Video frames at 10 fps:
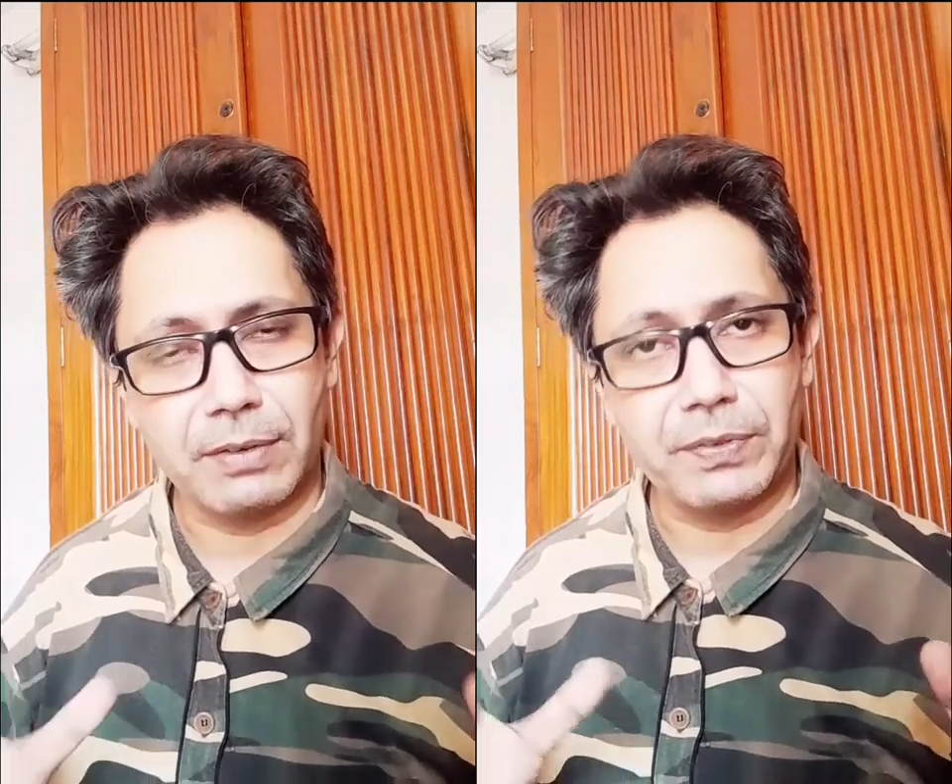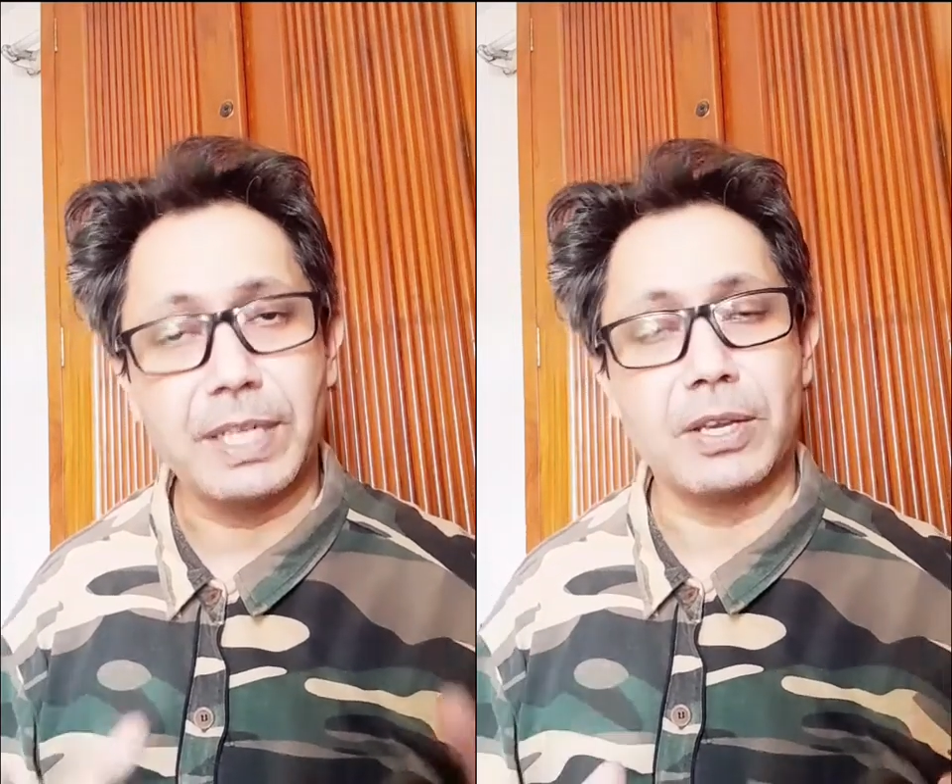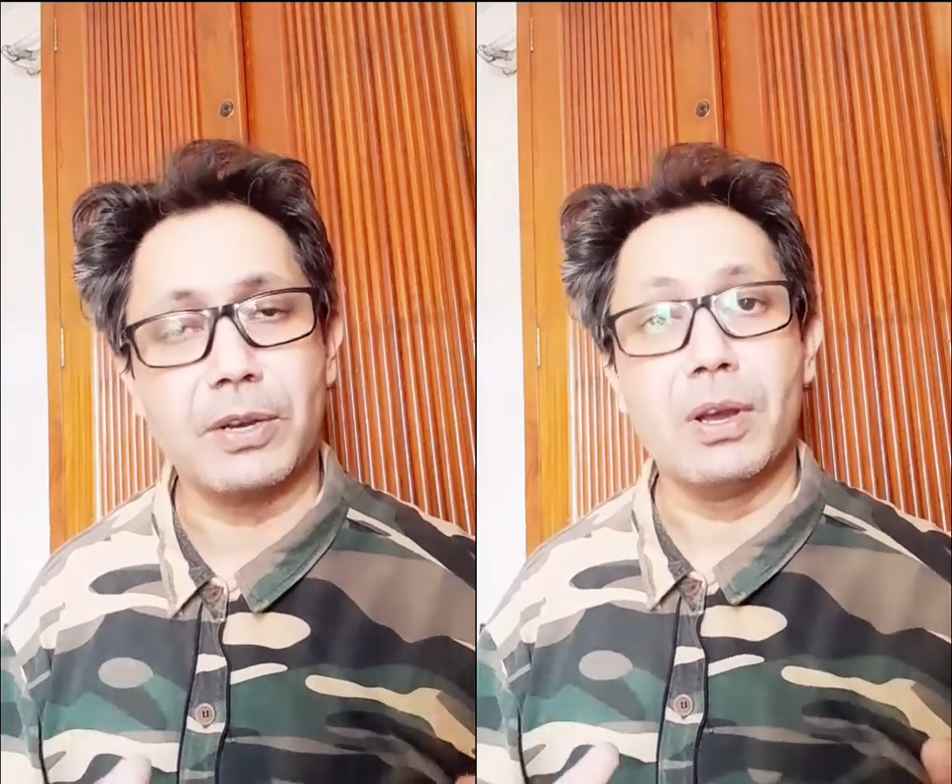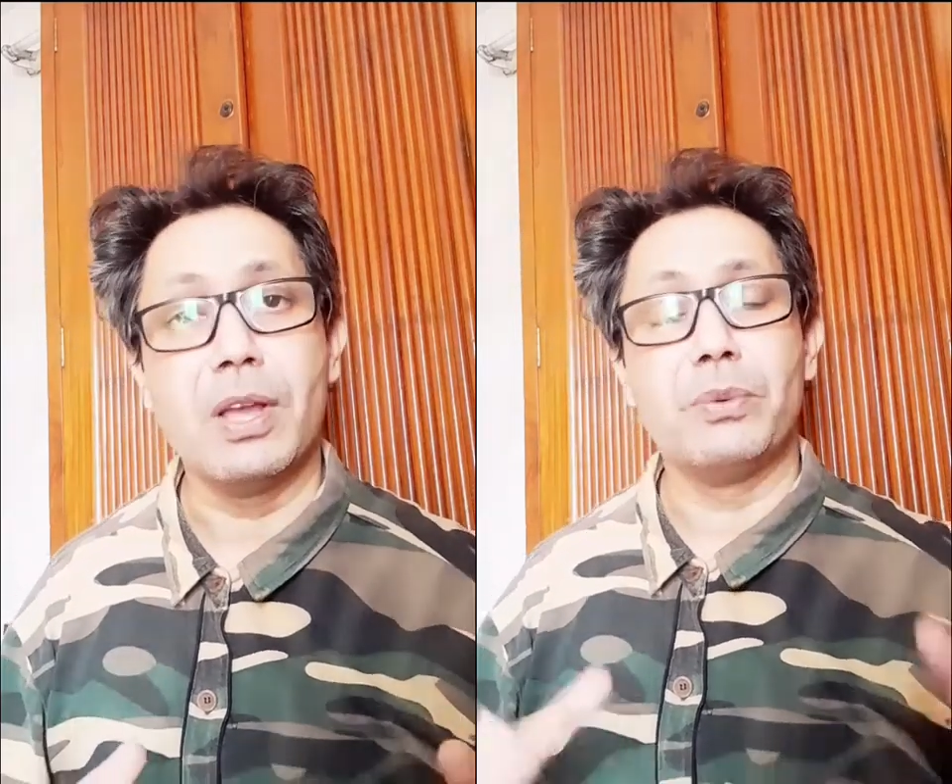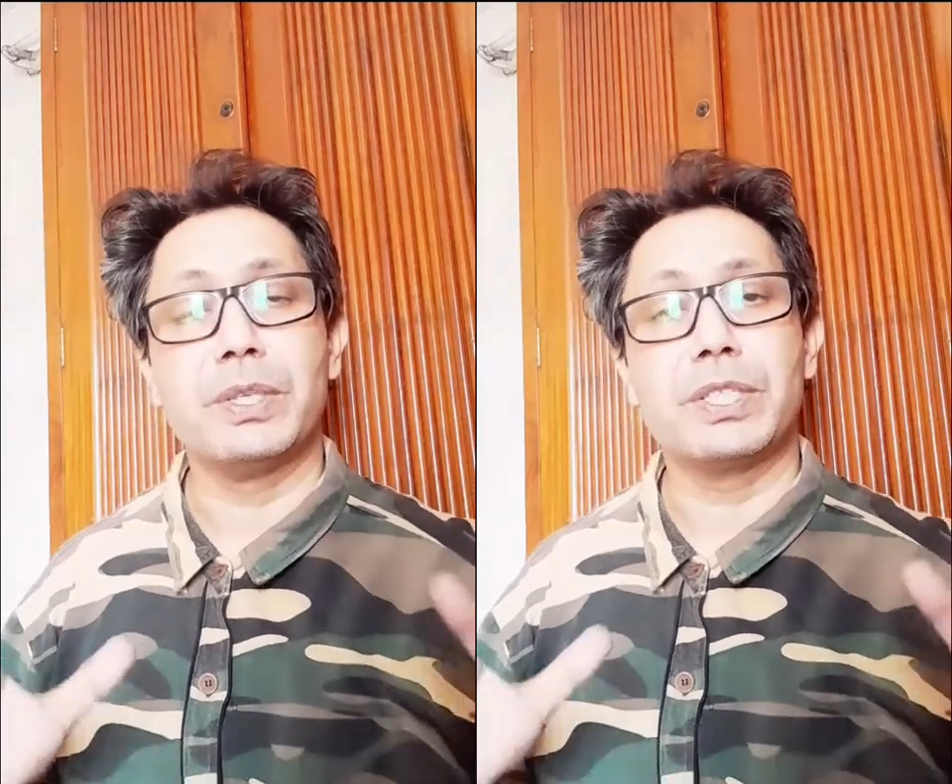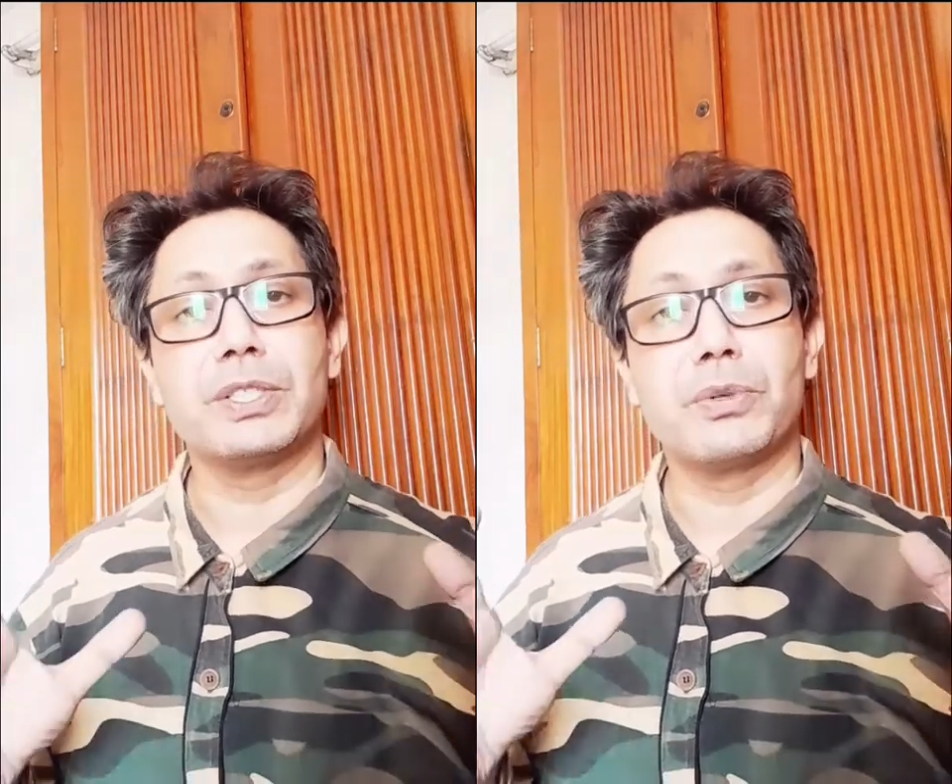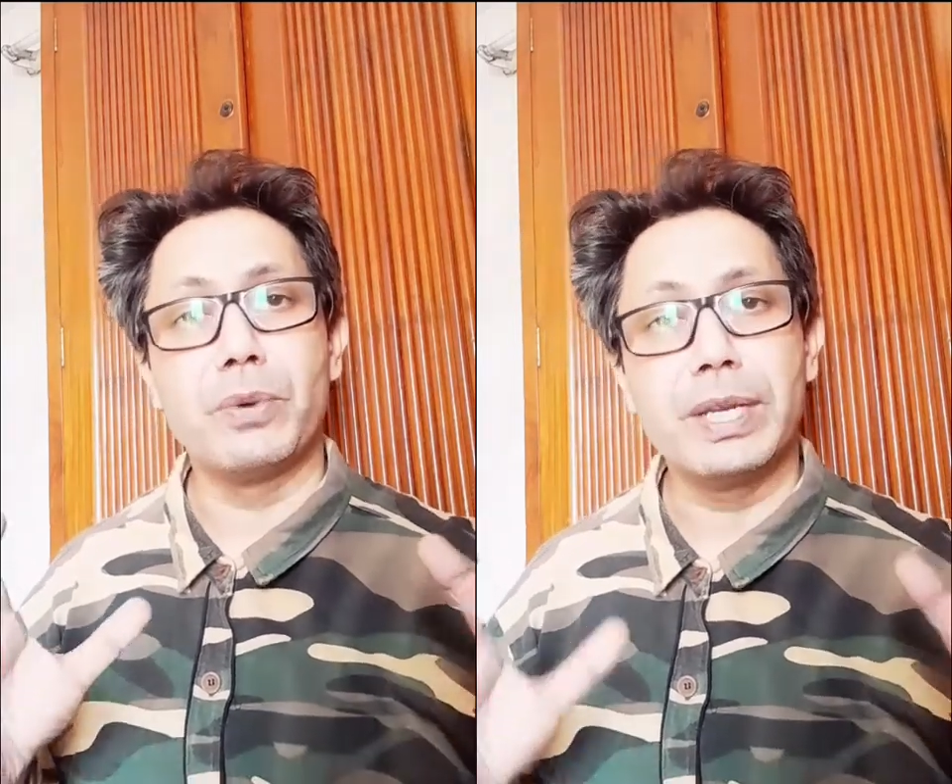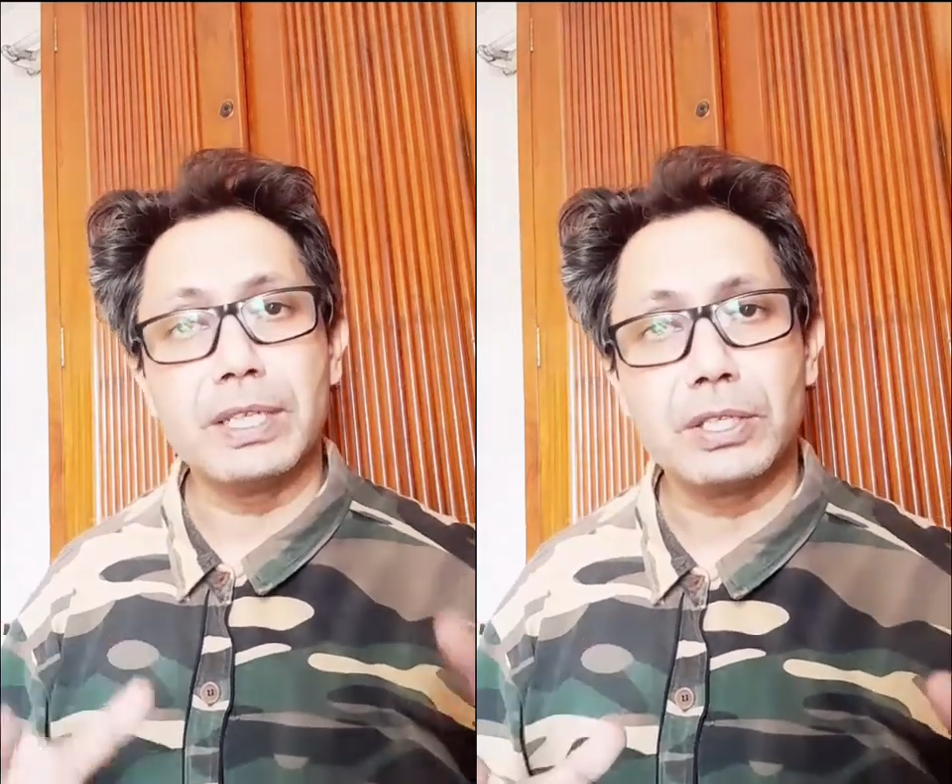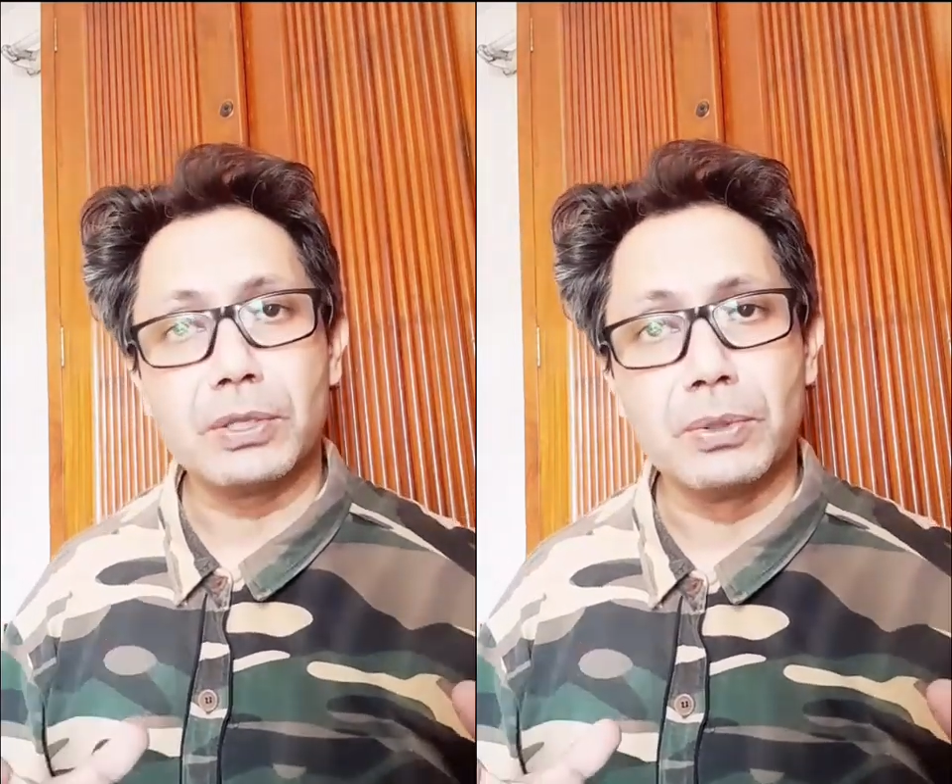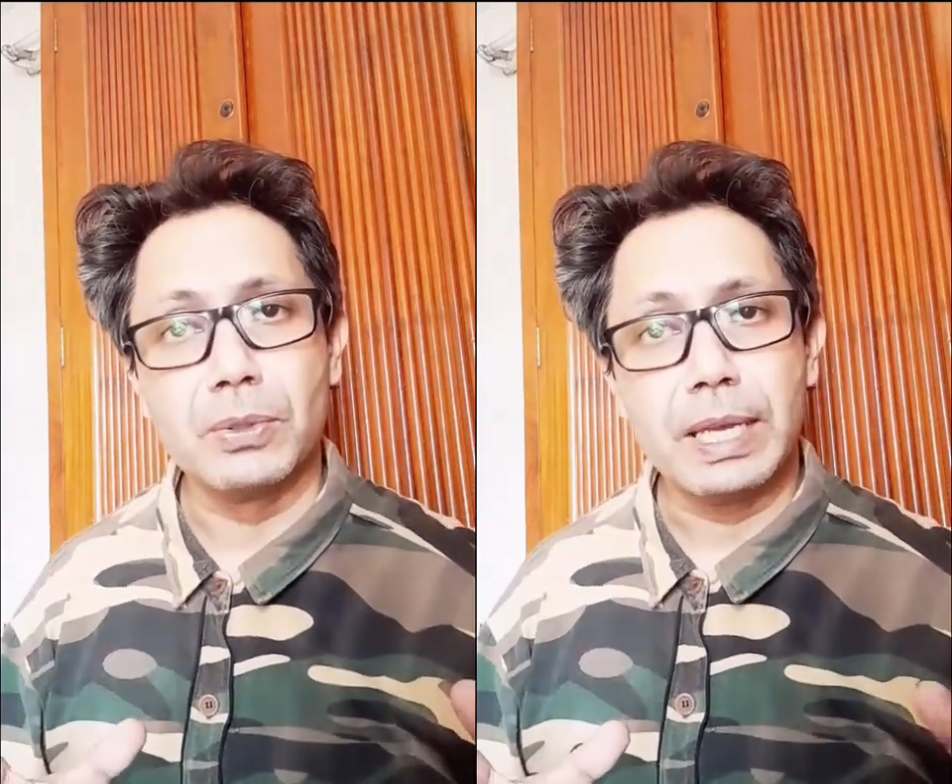a video which is going
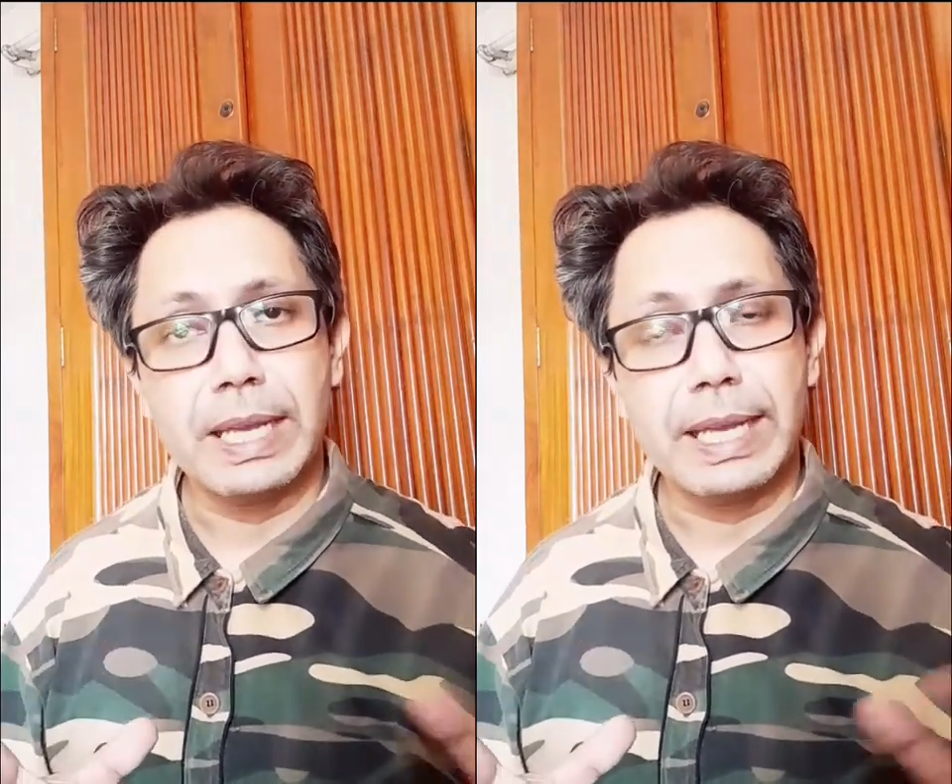to